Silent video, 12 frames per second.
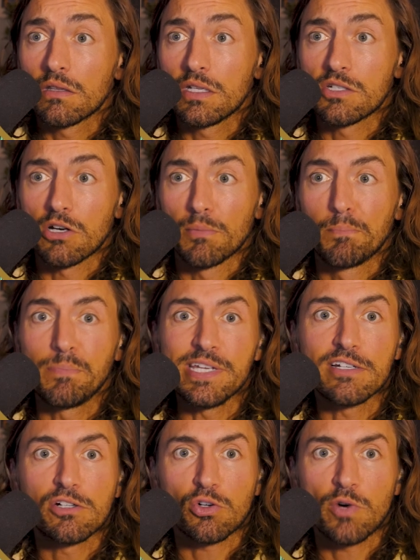These are
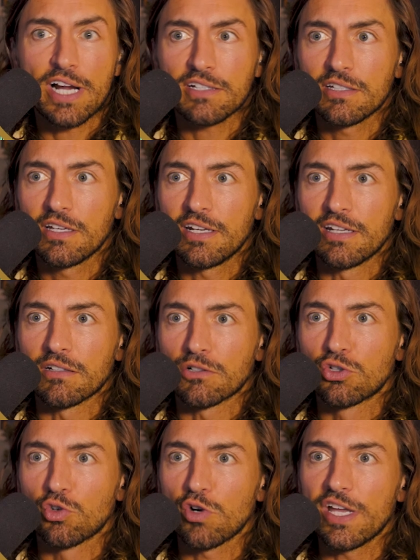beat corrected and
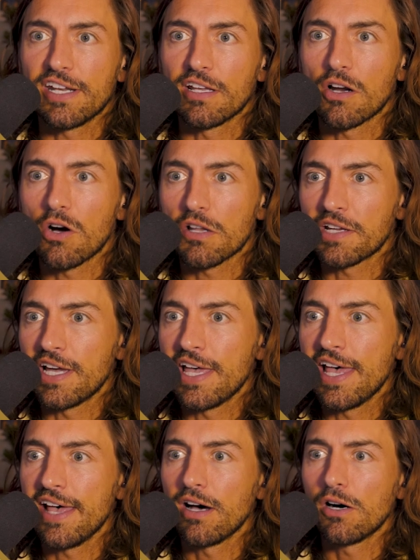gridded all to
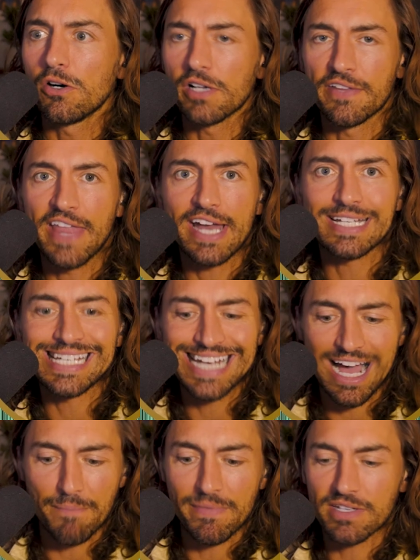hell, and that is
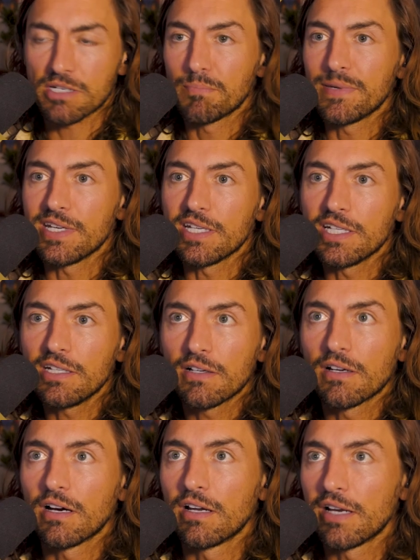not meant to be
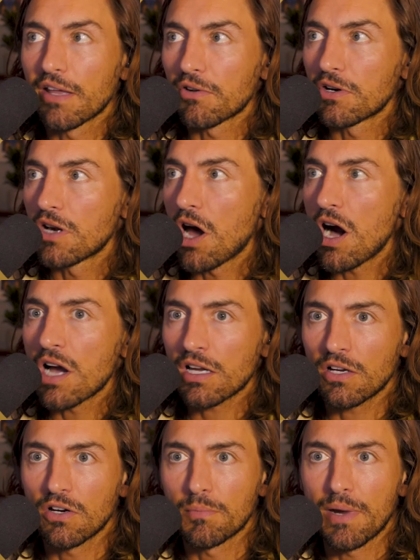another knock
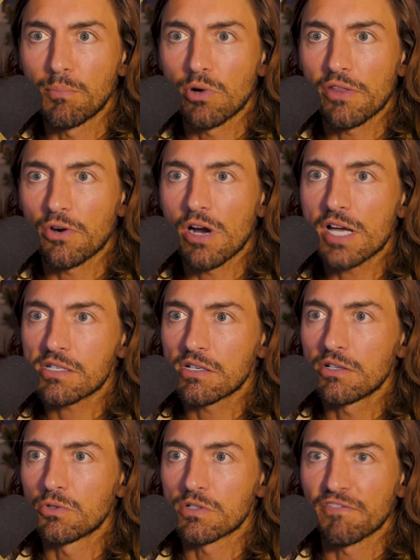on my brother
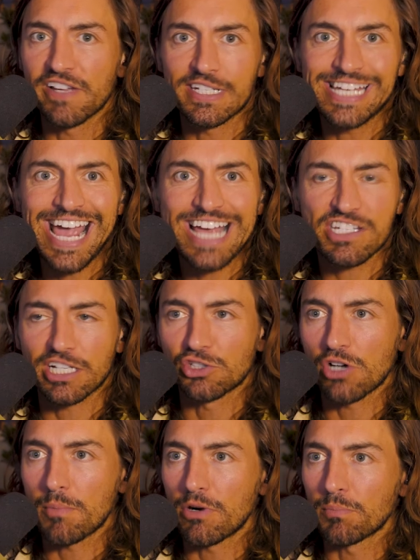Austin, who's a fantastic
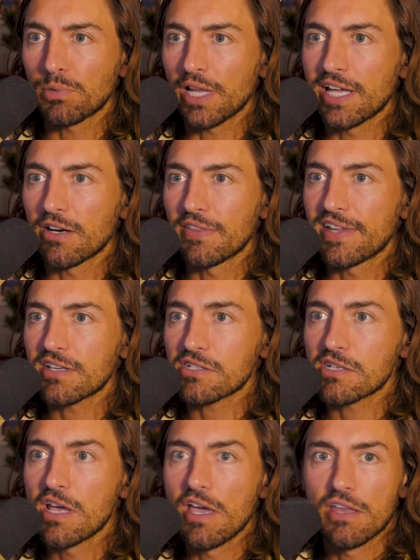drummer and played on
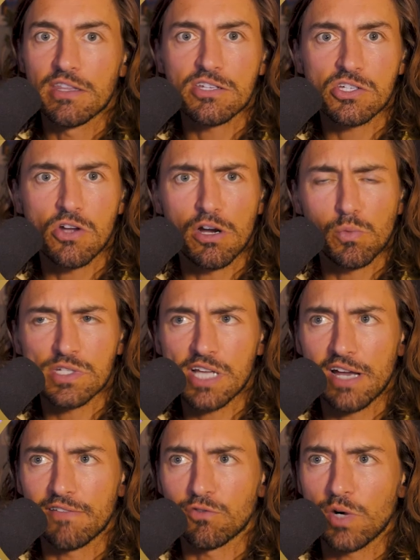this. This song was
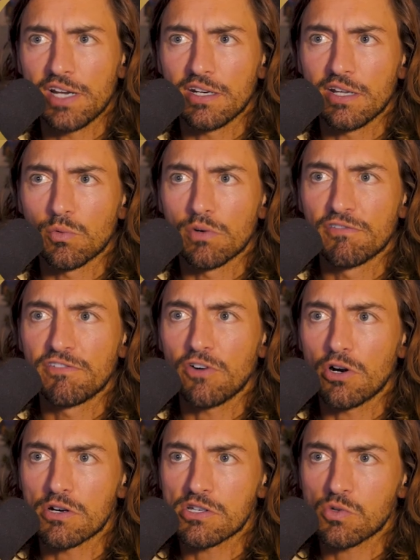kind of written in
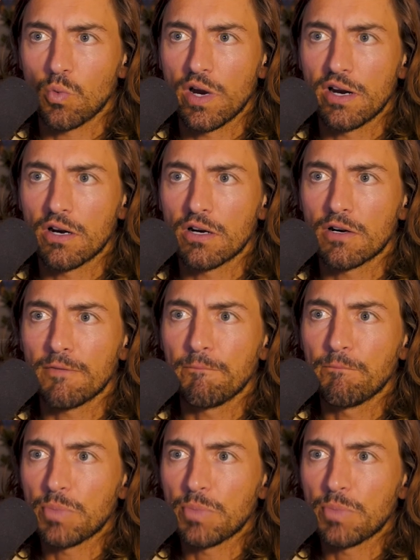reverse, where